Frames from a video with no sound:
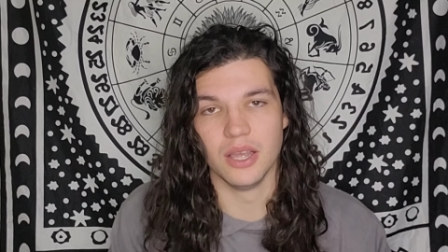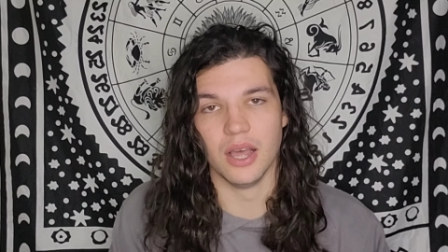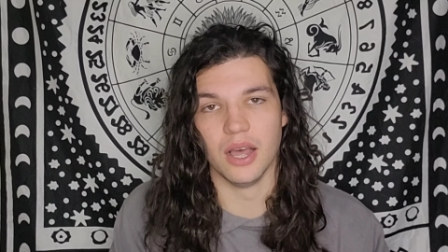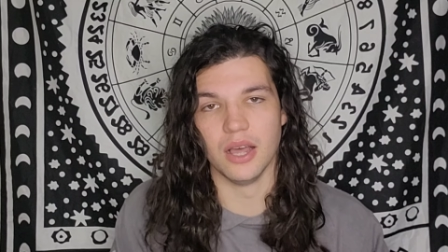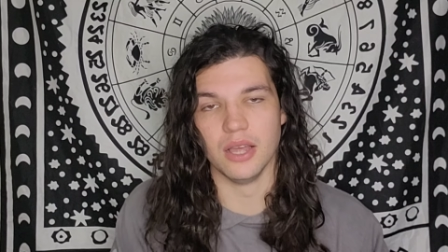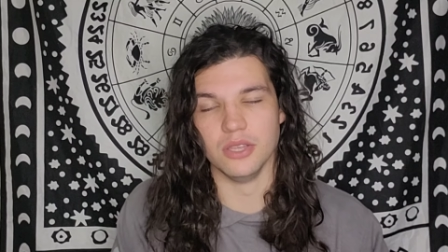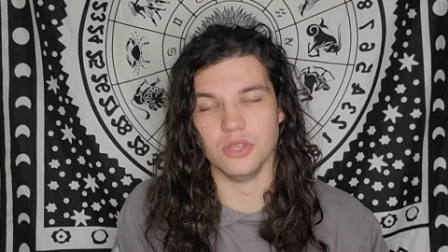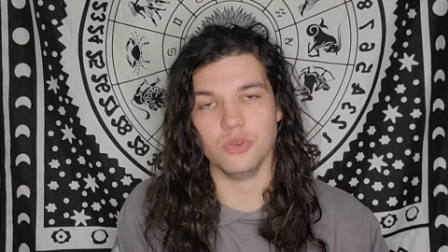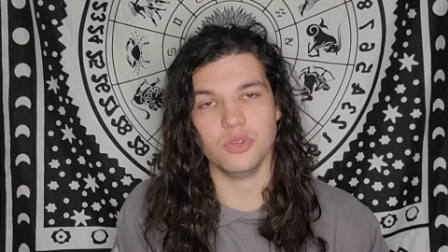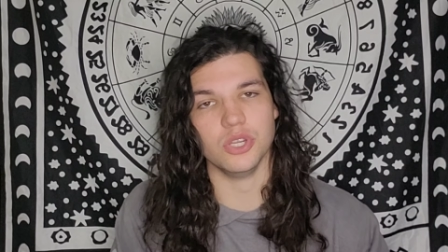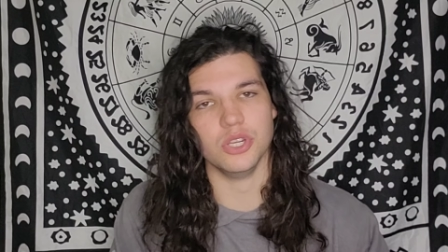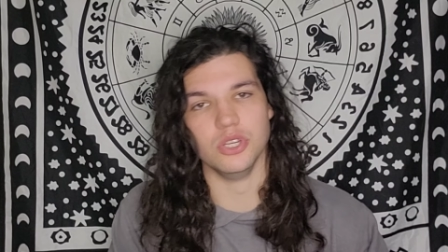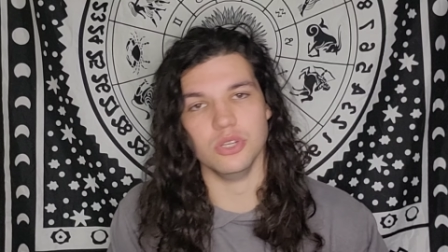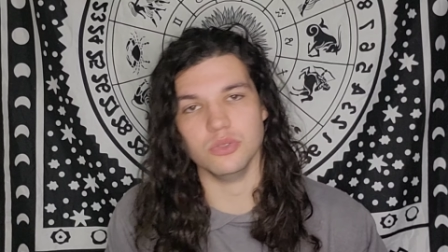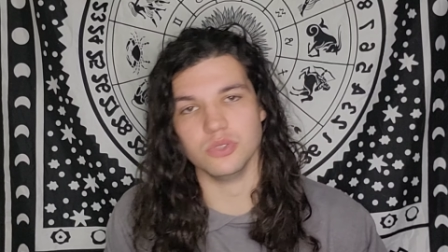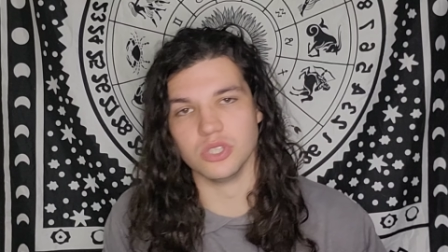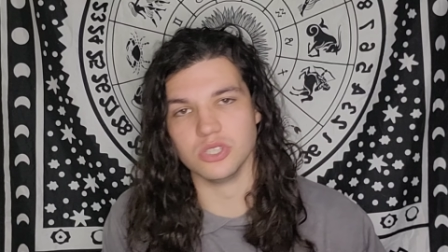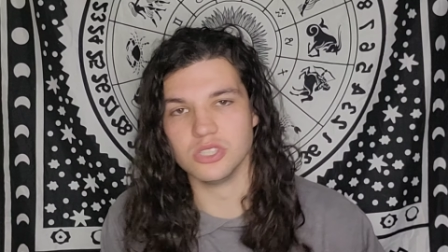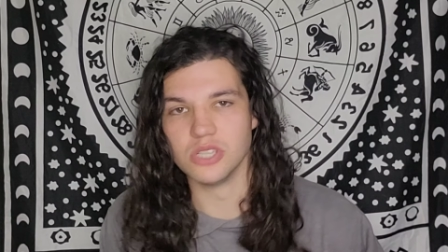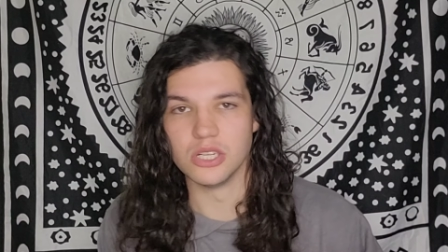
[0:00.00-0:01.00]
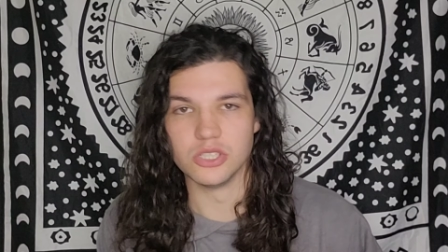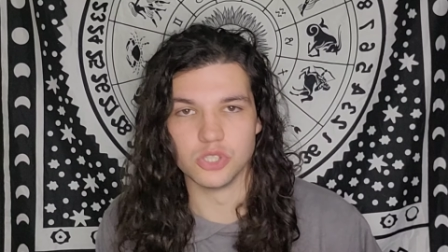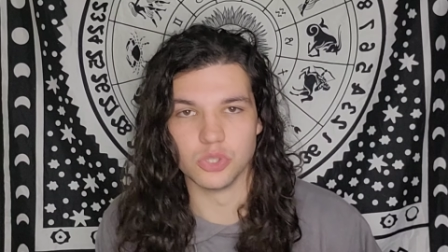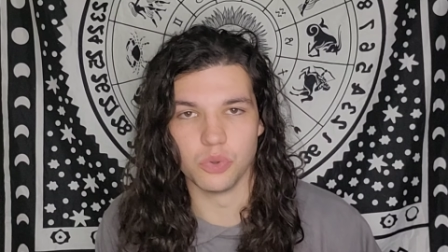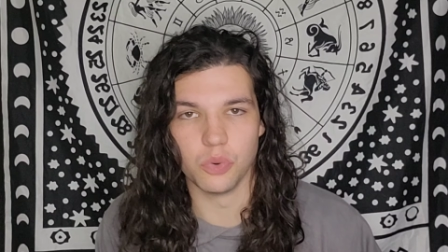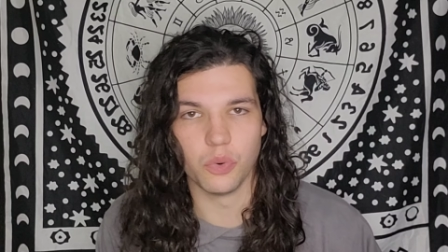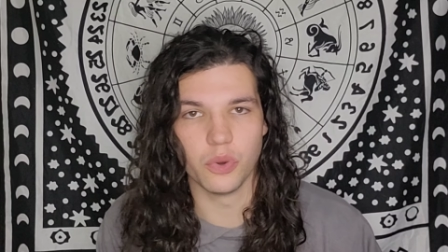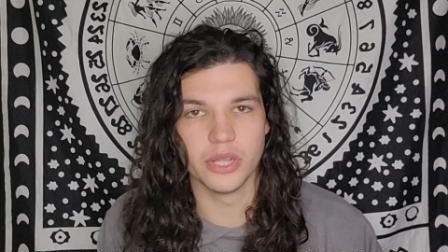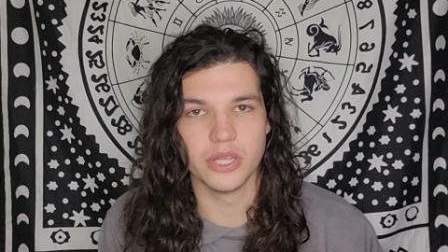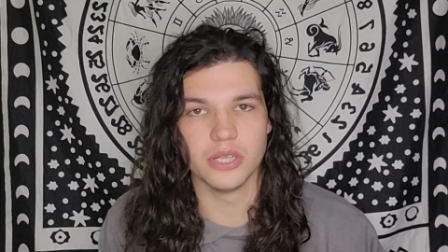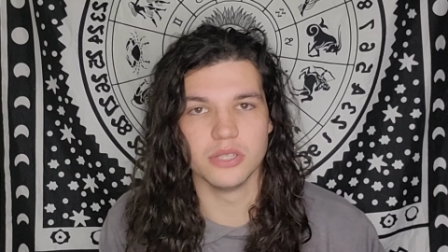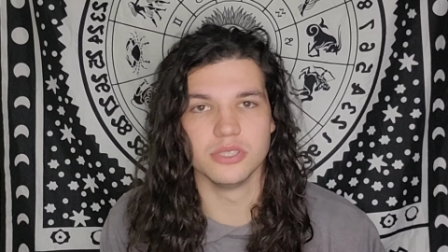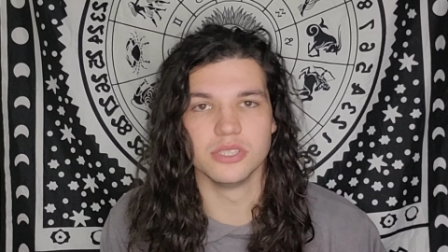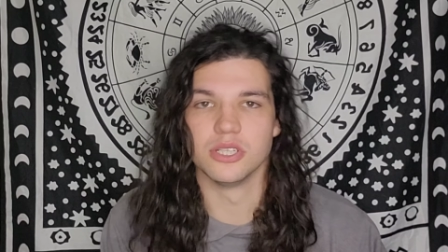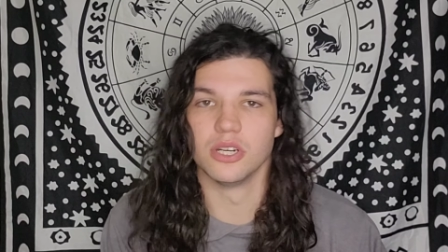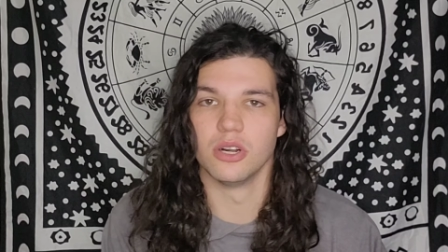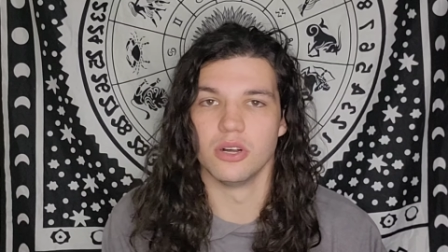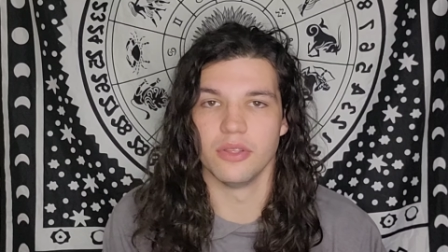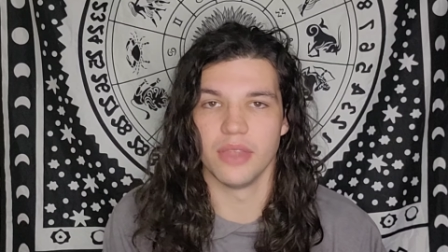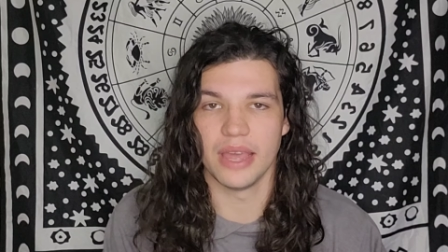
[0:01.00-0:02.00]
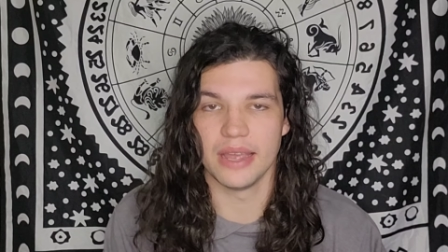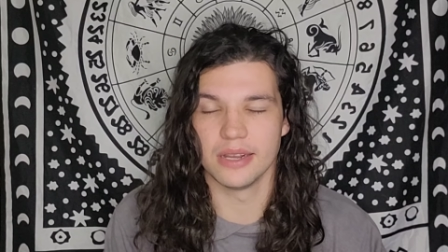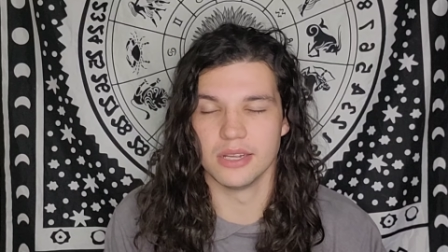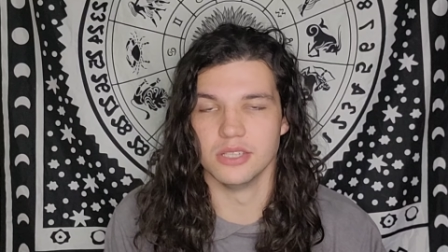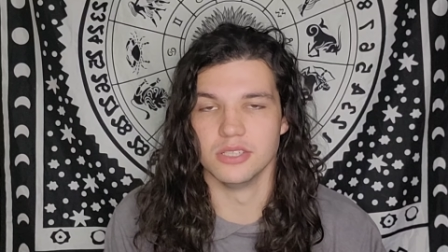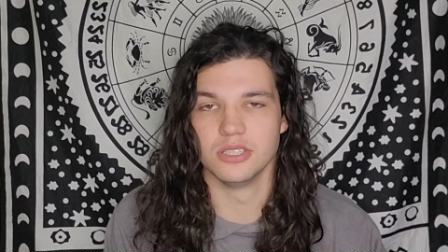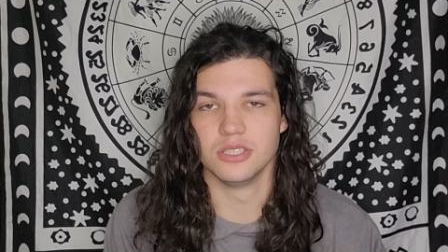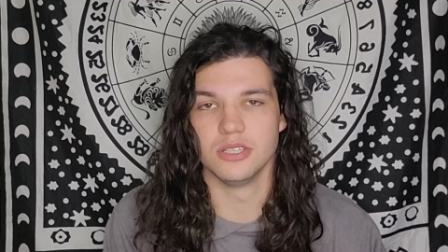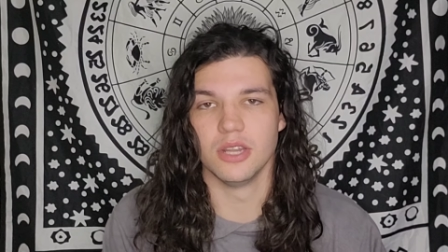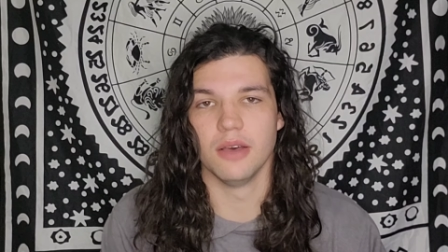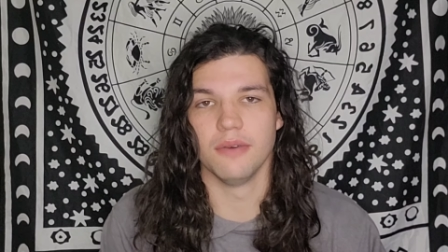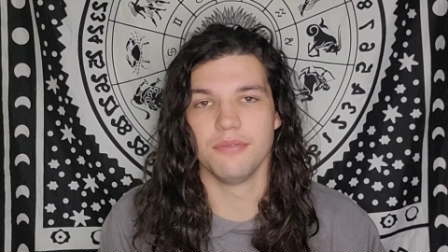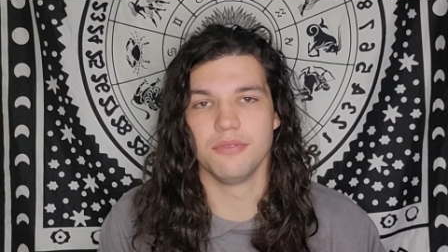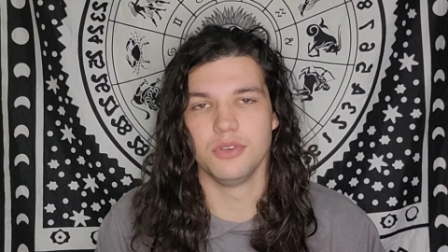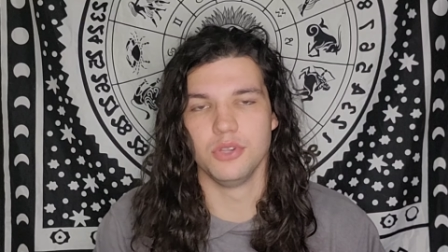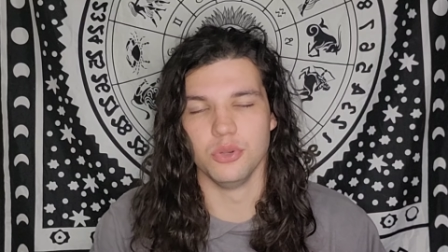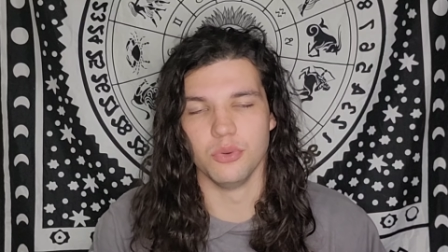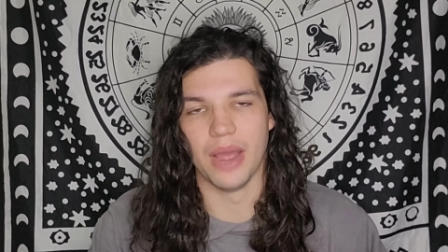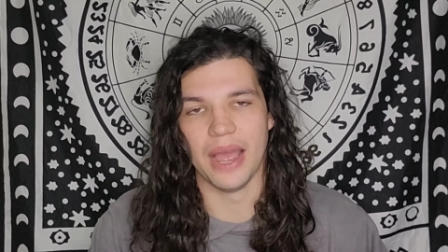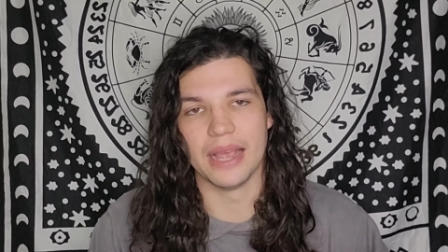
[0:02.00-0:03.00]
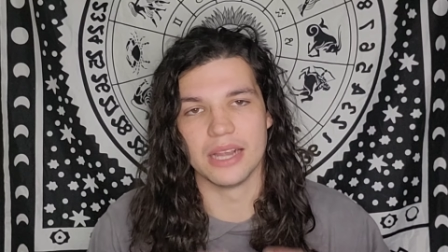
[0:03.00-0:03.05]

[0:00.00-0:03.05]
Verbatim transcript: uh, you can use essential oils and all that good stuff to